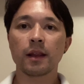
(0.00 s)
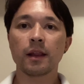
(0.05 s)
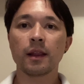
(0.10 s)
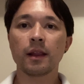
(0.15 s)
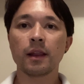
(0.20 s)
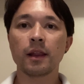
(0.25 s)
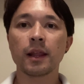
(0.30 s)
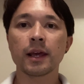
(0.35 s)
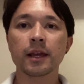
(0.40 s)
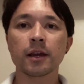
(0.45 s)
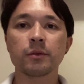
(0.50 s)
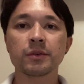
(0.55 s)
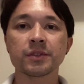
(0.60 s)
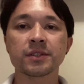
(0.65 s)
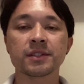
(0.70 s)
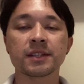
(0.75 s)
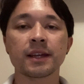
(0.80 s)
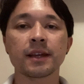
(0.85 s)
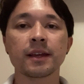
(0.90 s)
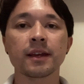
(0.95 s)
Like I was
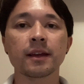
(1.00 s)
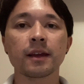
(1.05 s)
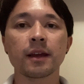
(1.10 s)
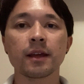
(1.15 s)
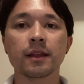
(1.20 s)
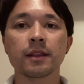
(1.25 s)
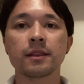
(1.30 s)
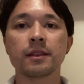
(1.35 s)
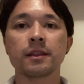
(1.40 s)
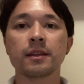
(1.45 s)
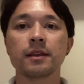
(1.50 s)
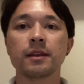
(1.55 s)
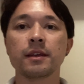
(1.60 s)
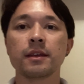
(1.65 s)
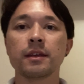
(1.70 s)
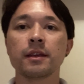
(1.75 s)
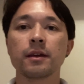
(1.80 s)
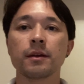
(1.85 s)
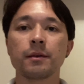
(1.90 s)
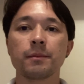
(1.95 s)
saying,
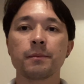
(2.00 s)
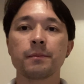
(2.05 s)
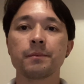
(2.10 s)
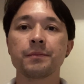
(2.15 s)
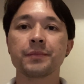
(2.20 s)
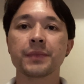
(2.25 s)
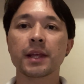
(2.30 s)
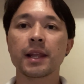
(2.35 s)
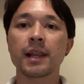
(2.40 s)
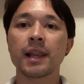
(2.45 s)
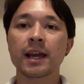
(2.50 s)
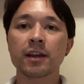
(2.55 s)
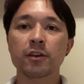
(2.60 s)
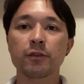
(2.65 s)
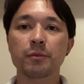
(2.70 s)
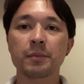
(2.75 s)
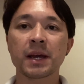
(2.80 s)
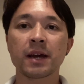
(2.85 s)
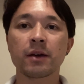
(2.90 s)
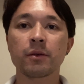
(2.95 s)
the lack of
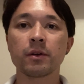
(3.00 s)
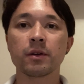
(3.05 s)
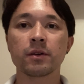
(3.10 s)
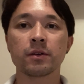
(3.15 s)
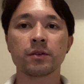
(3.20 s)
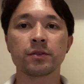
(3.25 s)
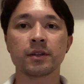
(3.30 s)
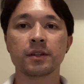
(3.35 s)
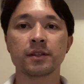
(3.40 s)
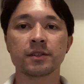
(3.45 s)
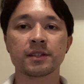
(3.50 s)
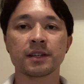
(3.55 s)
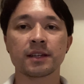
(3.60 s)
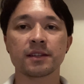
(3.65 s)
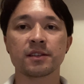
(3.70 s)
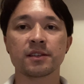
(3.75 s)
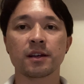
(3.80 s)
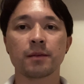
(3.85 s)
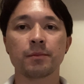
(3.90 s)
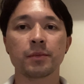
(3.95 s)
power on this
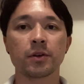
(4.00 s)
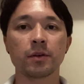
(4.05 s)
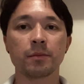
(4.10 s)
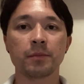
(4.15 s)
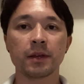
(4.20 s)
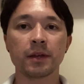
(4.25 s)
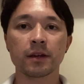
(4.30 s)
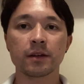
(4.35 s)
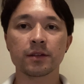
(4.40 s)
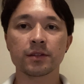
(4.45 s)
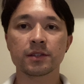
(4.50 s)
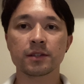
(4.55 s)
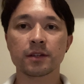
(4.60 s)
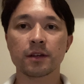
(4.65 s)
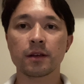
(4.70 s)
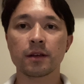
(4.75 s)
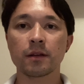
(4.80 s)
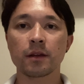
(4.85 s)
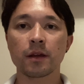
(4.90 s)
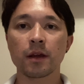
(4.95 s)
setup could be a
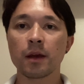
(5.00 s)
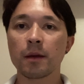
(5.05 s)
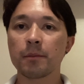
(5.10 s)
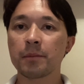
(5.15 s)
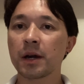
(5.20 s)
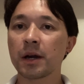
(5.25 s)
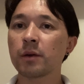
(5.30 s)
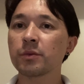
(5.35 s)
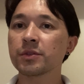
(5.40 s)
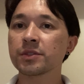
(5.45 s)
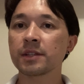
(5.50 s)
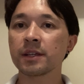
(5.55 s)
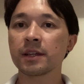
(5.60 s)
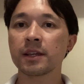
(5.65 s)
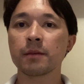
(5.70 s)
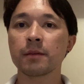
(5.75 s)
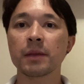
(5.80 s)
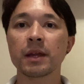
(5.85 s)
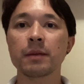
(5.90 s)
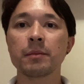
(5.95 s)
concern, but I was
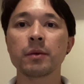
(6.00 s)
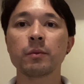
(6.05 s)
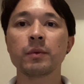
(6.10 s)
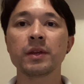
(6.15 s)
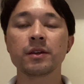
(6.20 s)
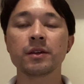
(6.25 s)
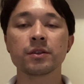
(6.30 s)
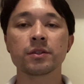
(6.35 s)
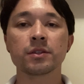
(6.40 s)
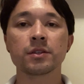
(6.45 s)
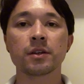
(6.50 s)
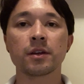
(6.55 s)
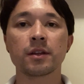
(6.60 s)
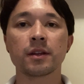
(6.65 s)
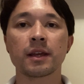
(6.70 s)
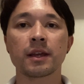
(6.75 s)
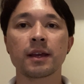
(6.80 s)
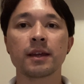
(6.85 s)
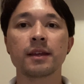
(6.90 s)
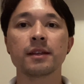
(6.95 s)
thinking maybe we could turn
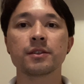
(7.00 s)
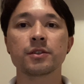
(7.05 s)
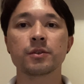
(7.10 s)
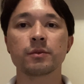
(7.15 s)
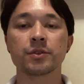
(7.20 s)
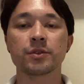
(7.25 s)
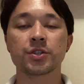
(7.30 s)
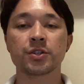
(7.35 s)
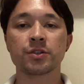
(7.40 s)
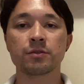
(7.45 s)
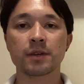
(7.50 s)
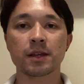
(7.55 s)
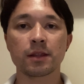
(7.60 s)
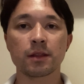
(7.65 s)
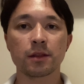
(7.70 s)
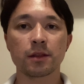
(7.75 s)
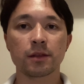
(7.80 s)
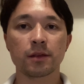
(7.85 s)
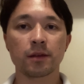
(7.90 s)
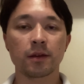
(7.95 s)
that into a
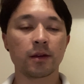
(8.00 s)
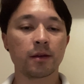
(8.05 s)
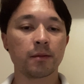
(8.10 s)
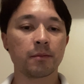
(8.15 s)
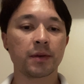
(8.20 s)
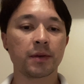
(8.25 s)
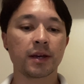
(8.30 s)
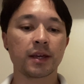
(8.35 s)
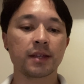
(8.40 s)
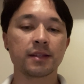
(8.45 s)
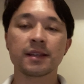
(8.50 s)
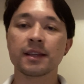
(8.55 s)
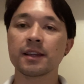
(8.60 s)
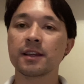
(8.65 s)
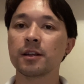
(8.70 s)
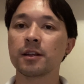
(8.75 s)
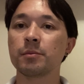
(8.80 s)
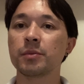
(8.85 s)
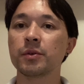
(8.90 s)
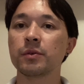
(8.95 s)
strength by taking
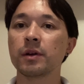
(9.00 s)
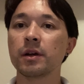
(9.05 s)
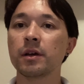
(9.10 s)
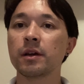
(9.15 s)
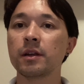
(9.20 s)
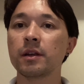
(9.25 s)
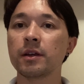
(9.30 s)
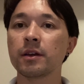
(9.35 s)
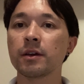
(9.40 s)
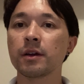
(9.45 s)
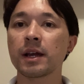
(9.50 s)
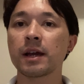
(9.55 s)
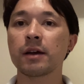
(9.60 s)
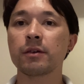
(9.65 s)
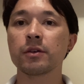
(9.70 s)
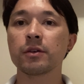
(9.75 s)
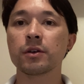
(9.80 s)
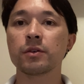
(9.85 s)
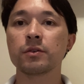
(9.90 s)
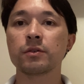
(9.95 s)
the ball earlier out
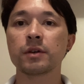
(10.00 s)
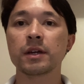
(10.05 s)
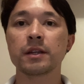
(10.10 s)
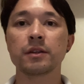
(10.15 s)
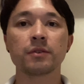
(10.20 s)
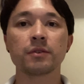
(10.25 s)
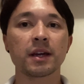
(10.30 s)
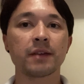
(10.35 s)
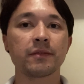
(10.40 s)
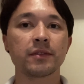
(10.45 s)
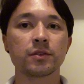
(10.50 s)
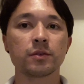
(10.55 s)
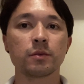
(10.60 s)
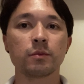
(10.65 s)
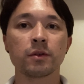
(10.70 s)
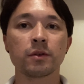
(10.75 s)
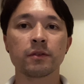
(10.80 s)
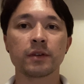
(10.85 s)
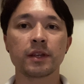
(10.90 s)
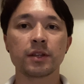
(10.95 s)
on court and not having to
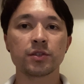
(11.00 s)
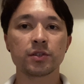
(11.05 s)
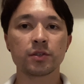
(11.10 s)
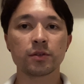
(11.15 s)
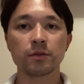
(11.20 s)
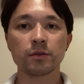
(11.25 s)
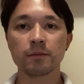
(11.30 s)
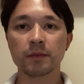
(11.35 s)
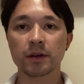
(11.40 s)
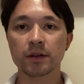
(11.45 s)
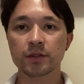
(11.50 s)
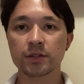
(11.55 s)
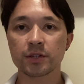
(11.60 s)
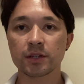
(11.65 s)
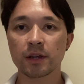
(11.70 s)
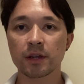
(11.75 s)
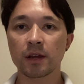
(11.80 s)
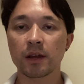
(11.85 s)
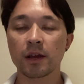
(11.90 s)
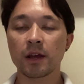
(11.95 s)
worry too much
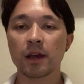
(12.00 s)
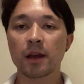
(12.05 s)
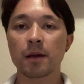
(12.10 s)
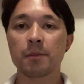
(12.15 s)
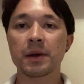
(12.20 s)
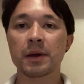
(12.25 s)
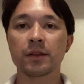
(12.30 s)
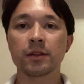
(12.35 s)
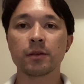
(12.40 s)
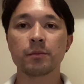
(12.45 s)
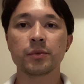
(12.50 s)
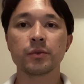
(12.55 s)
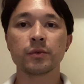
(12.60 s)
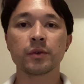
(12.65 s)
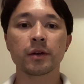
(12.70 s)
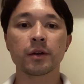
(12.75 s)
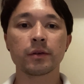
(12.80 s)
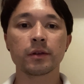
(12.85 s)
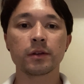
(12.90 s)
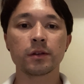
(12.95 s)
about the ball
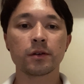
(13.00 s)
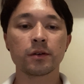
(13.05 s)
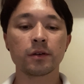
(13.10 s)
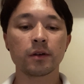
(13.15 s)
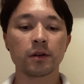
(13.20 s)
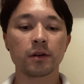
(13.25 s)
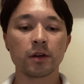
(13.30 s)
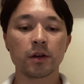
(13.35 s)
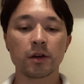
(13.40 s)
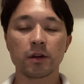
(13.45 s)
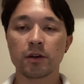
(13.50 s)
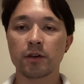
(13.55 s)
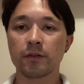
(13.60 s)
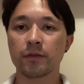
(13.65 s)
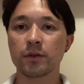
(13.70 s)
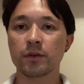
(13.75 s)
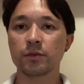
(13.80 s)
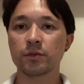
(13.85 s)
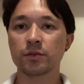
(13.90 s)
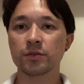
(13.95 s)
going long. Of
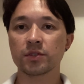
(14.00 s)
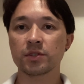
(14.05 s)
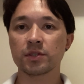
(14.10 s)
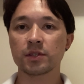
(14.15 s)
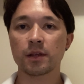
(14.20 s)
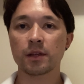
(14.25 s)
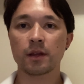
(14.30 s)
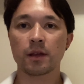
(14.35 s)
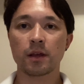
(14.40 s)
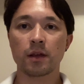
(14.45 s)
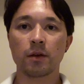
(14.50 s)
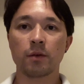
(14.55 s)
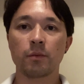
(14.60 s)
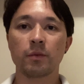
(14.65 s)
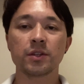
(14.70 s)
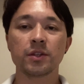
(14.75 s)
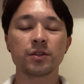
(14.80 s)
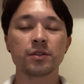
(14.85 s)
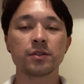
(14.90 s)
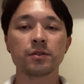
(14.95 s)
course,
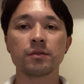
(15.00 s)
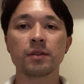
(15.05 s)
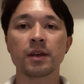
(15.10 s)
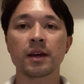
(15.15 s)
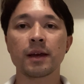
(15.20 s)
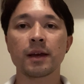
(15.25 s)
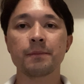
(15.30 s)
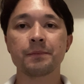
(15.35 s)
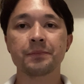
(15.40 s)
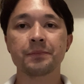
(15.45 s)
when you do that,